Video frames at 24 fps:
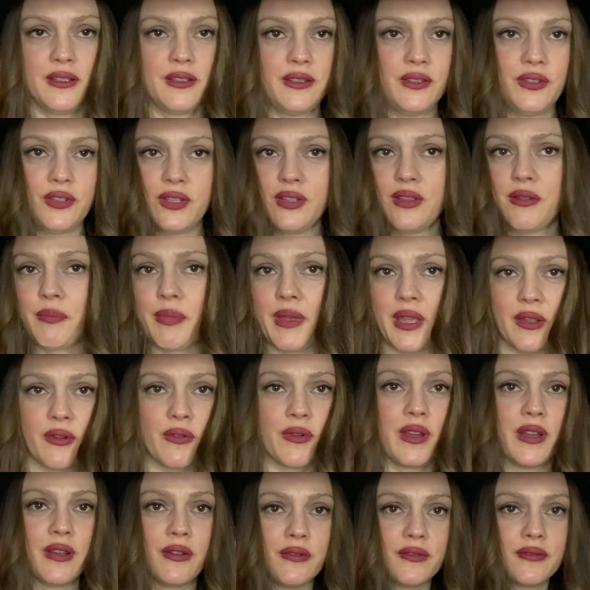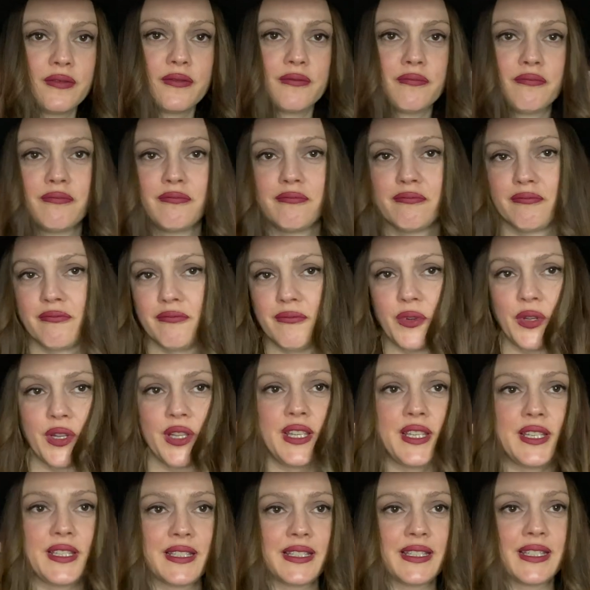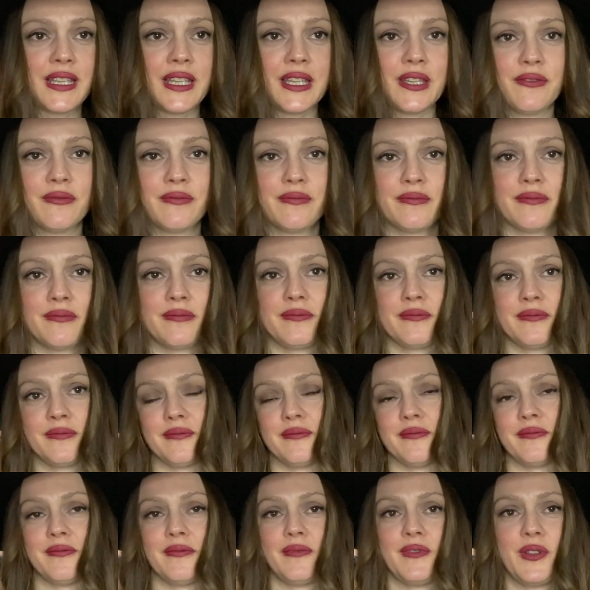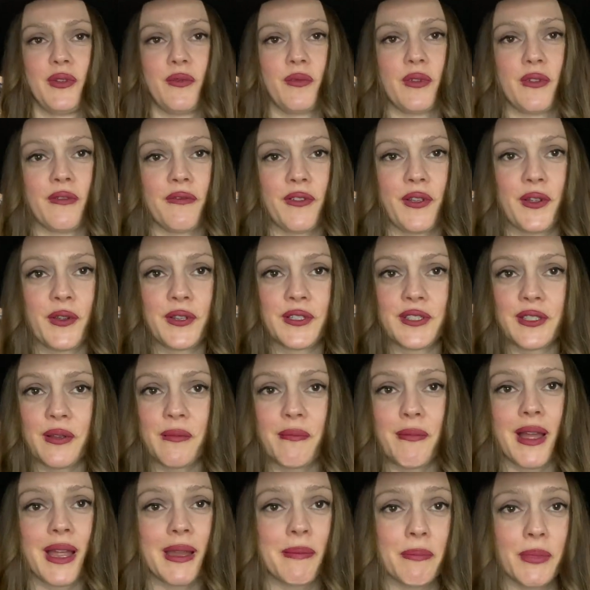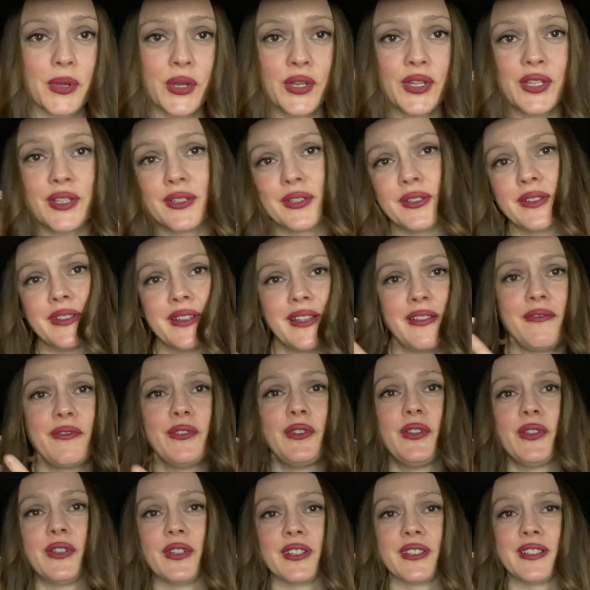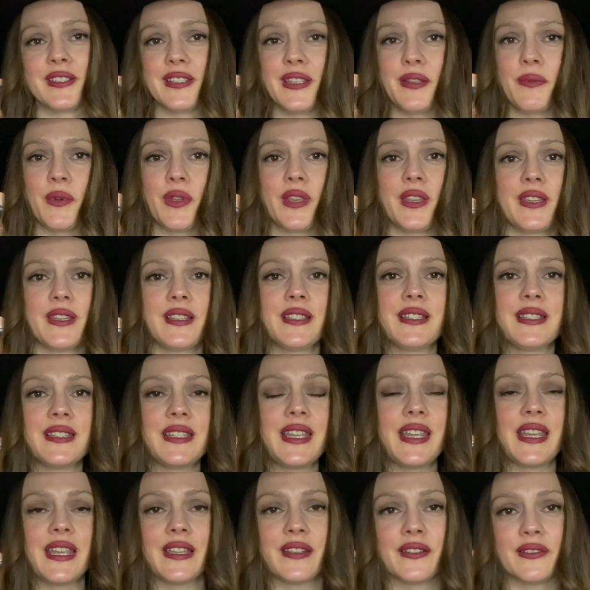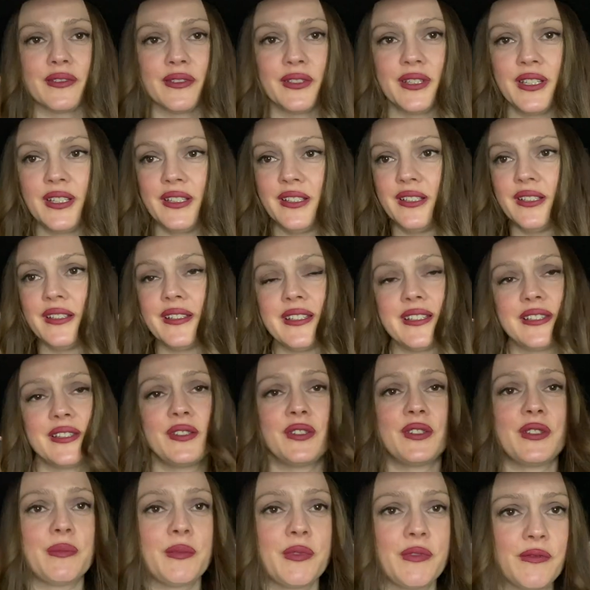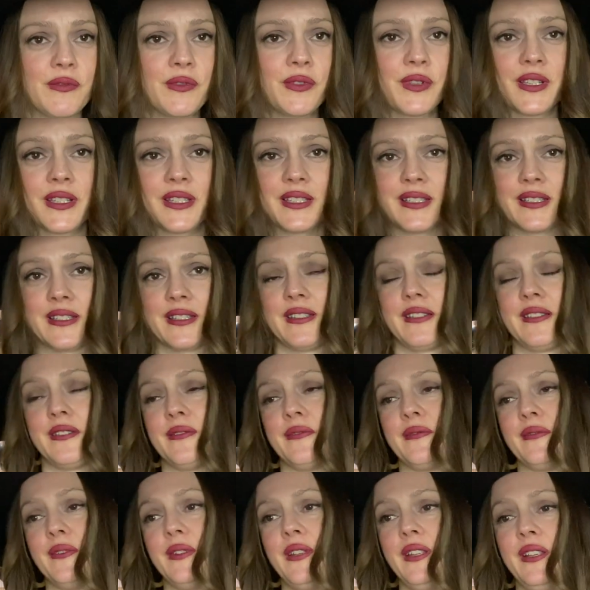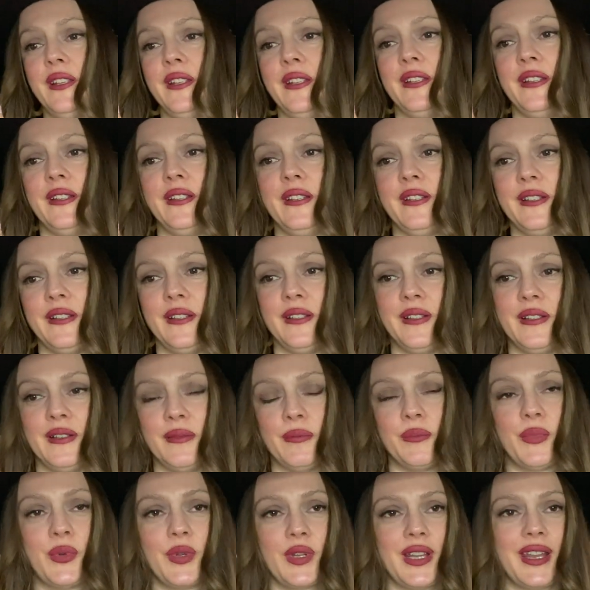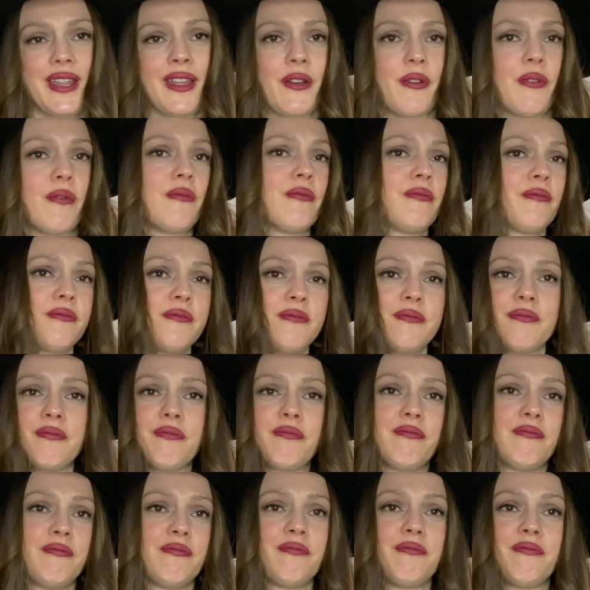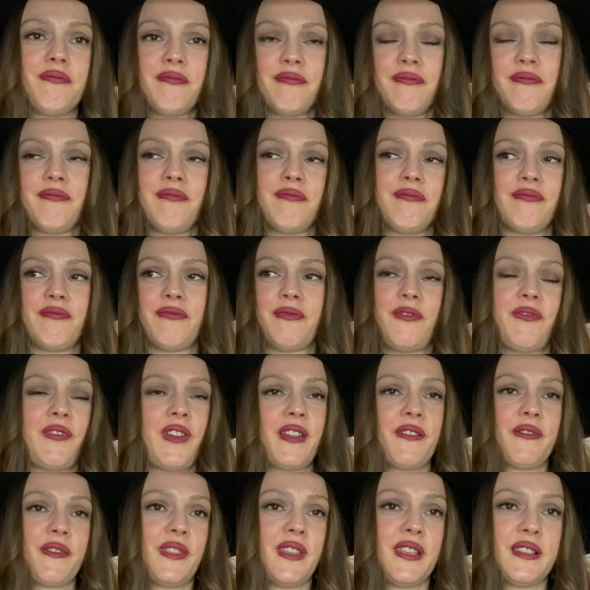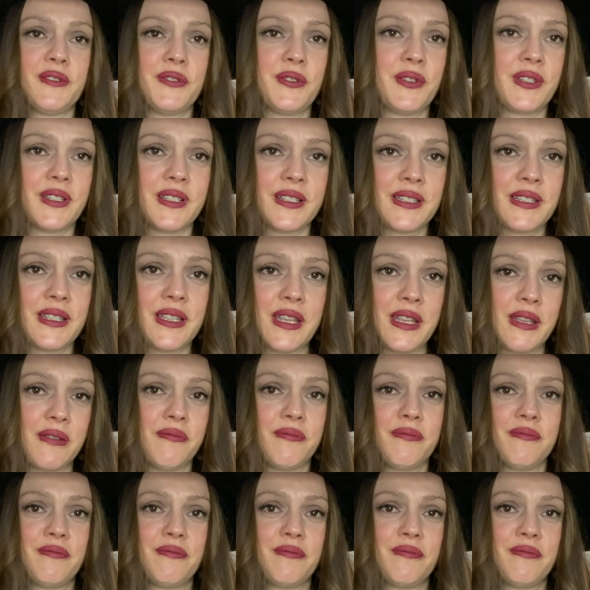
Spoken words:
Look in the background. What can you see? You don't want to focus on my mug. Have a look. See what you can see and listen to my voice. Point out 5 things you can see.